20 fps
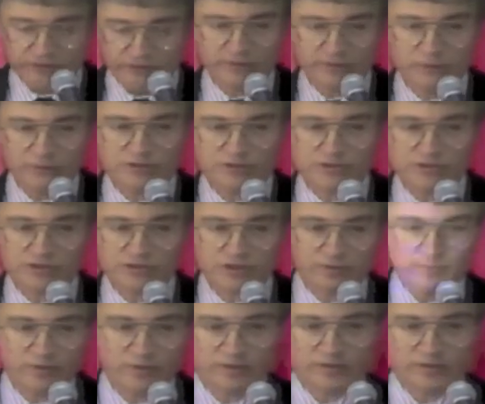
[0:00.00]
where has this
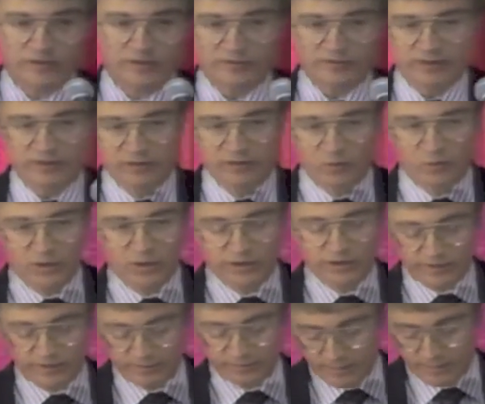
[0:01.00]
been published?
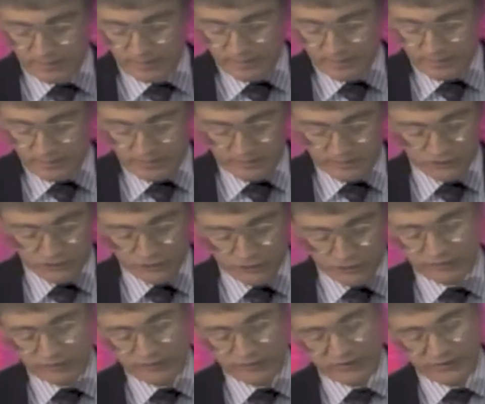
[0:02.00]
Now,
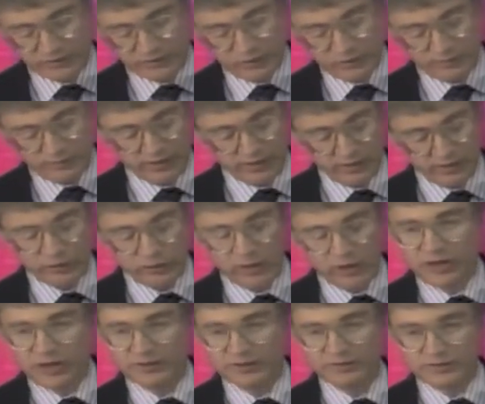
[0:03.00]
why is that
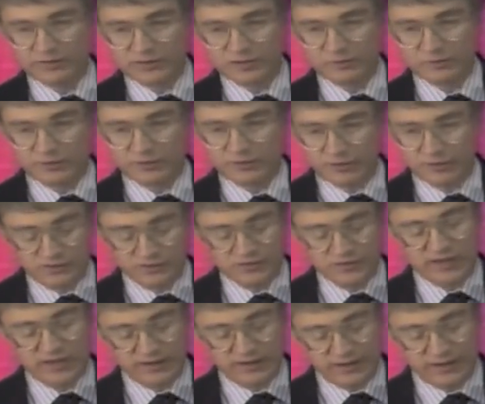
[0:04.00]
important?
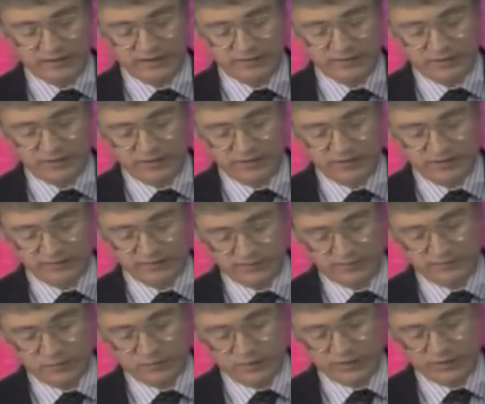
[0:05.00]
In this video, we're
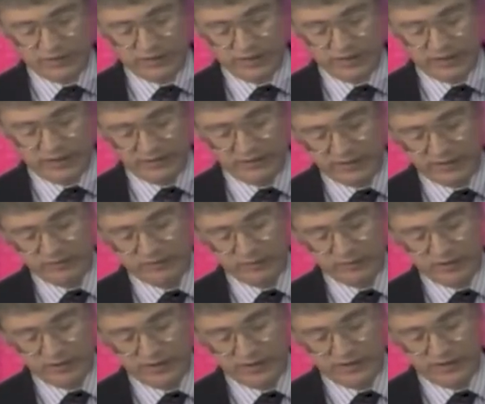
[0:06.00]
going to find out.
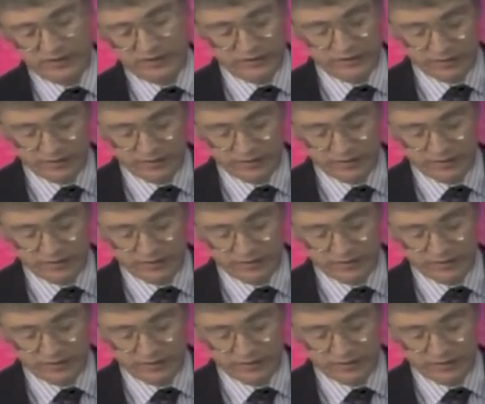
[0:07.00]
And